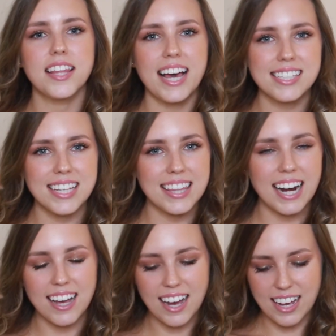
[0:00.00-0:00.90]
the last set
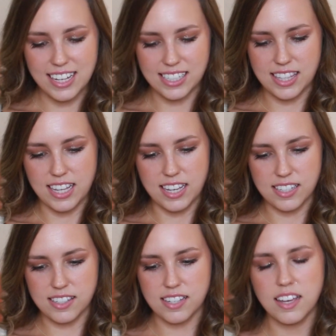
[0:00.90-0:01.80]
that I got is
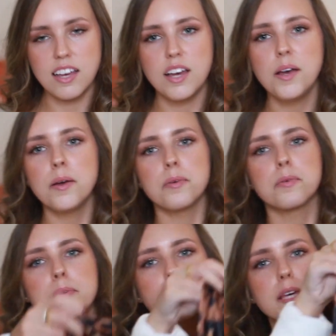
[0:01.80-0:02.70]
this
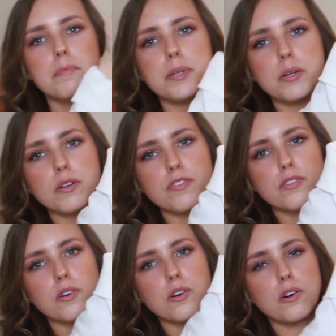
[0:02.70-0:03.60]
really
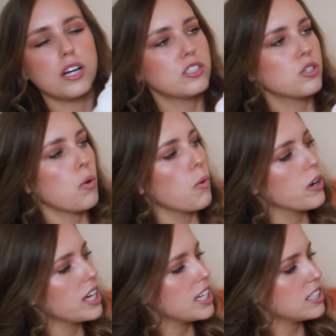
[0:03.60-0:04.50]
beautiful
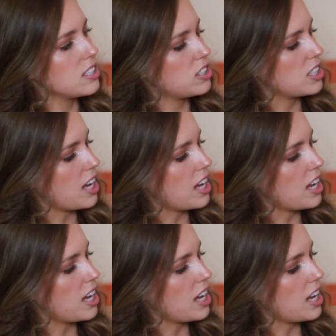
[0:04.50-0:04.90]
tortoise